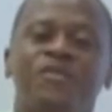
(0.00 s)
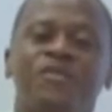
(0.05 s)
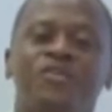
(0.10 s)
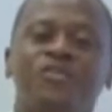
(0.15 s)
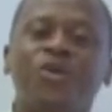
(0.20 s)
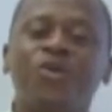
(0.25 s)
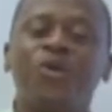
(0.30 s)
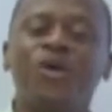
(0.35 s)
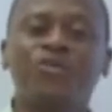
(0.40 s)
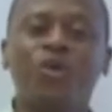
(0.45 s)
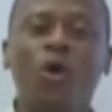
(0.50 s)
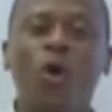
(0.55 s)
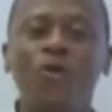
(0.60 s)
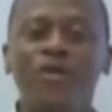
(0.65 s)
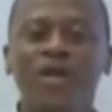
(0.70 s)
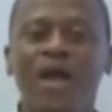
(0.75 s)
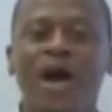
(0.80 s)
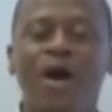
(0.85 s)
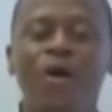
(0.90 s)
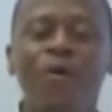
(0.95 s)
So you're
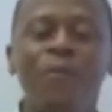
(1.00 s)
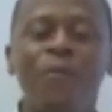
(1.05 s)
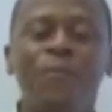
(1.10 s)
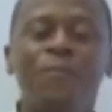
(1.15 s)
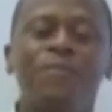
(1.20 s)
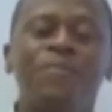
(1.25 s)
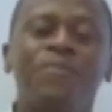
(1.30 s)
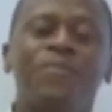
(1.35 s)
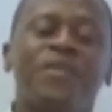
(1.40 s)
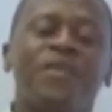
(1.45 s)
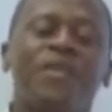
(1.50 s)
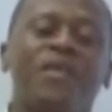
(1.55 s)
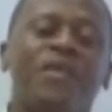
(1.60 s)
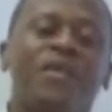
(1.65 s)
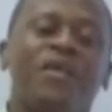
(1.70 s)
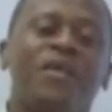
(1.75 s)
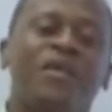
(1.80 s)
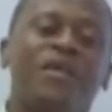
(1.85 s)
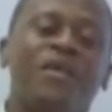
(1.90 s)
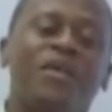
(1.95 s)
told now
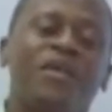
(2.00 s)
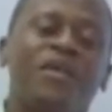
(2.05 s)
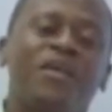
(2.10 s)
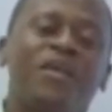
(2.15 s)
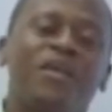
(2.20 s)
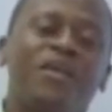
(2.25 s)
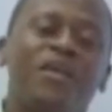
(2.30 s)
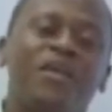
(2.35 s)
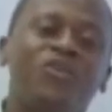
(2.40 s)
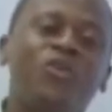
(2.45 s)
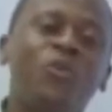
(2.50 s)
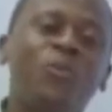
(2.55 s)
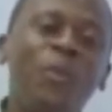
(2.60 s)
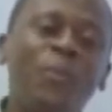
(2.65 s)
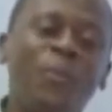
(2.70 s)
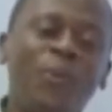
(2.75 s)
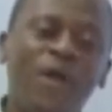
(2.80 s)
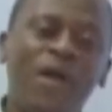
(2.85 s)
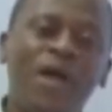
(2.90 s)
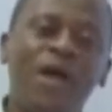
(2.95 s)
to
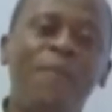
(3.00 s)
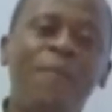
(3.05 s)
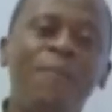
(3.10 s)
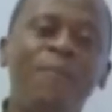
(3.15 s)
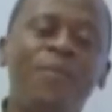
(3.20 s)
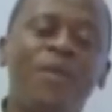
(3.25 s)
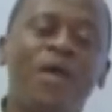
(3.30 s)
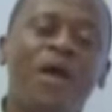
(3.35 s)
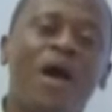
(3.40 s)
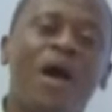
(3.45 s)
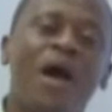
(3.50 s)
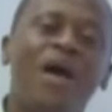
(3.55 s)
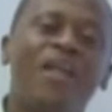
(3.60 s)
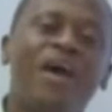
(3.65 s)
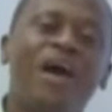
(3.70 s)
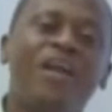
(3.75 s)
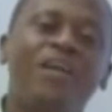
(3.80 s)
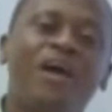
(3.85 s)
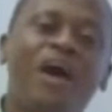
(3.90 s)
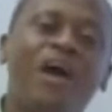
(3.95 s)
prepare
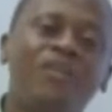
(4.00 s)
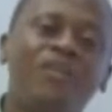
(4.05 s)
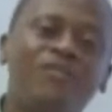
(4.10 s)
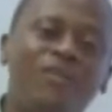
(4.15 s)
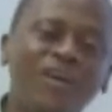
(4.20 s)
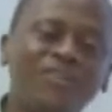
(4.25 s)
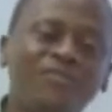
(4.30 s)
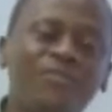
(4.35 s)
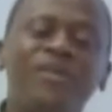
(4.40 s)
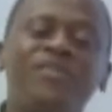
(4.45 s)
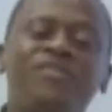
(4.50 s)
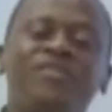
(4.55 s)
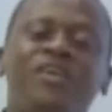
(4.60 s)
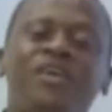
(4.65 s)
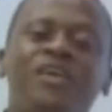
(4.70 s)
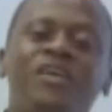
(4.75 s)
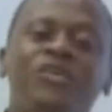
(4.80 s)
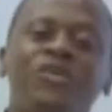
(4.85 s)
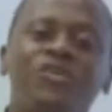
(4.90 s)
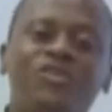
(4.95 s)
an ad advertisement
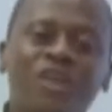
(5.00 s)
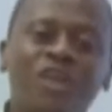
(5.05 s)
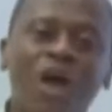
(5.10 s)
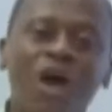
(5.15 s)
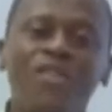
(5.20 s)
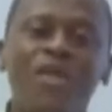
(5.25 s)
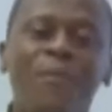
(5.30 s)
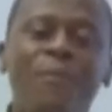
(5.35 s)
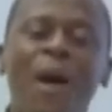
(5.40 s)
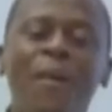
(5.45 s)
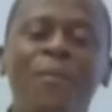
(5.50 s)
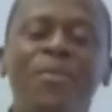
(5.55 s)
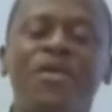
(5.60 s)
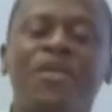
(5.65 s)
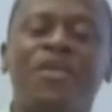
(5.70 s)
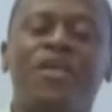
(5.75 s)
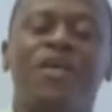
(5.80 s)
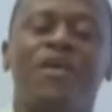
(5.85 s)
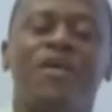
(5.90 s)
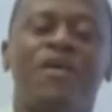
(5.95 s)
to tell the
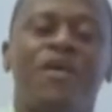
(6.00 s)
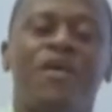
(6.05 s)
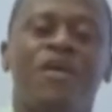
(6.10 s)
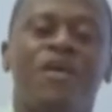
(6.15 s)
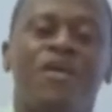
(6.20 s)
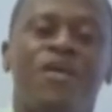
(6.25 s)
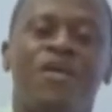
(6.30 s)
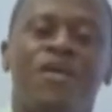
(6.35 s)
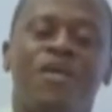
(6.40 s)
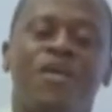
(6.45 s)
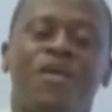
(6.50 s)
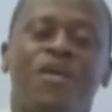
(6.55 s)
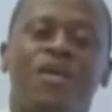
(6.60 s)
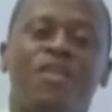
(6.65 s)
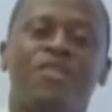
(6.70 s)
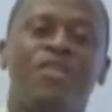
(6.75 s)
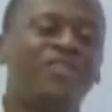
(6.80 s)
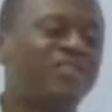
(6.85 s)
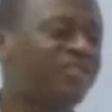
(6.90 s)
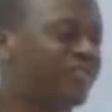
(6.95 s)
public
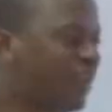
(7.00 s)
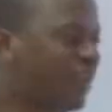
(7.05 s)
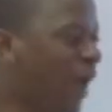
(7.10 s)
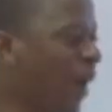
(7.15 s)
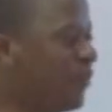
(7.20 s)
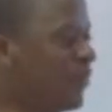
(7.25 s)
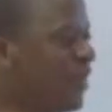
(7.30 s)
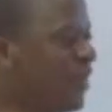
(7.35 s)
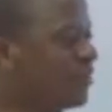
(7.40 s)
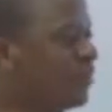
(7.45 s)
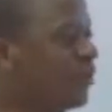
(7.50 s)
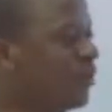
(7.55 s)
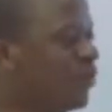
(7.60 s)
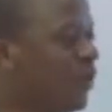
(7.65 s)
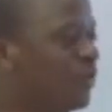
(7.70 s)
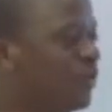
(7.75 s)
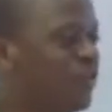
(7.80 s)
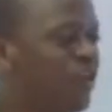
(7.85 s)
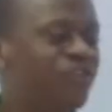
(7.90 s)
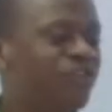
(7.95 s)
the subjects that
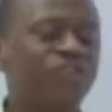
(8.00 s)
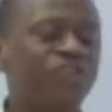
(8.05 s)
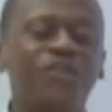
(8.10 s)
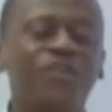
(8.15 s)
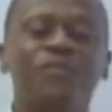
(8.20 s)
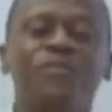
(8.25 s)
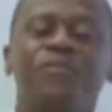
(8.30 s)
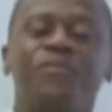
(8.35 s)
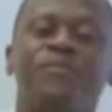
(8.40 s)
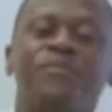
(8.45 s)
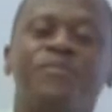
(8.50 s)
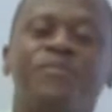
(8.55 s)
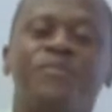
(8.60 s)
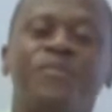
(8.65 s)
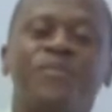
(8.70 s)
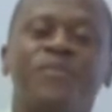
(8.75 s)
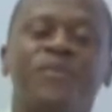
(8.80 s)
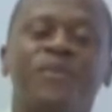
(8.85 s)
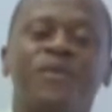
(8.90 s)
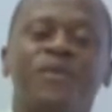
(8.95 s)
we are teaching
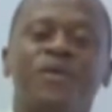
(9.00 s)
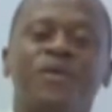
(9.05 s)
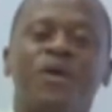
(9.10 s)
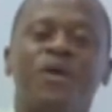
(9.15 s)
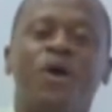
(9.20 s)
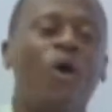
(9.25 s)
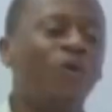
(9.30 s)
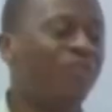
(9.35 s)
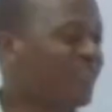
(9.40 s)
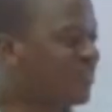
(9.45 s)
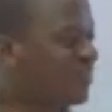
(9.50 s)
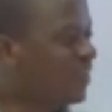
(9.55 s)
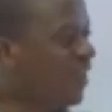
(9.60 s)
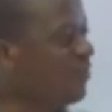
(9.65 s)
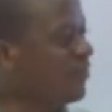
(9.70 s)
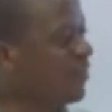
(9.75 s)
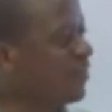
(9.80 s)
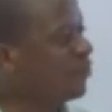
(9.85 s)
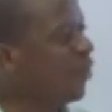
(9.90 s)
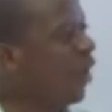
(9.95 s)
or the
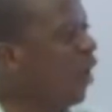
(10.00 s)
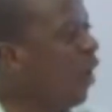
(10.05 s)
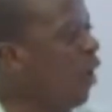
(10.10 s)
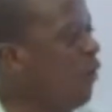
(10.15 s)
services we are